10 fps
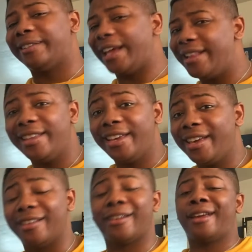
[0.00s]
then the
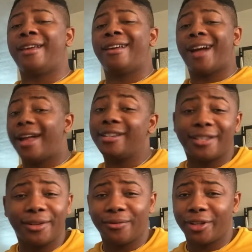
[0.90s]
end? I just
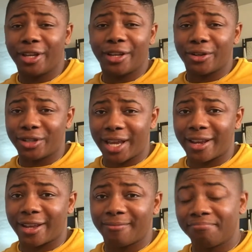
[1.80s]
didn't really understand it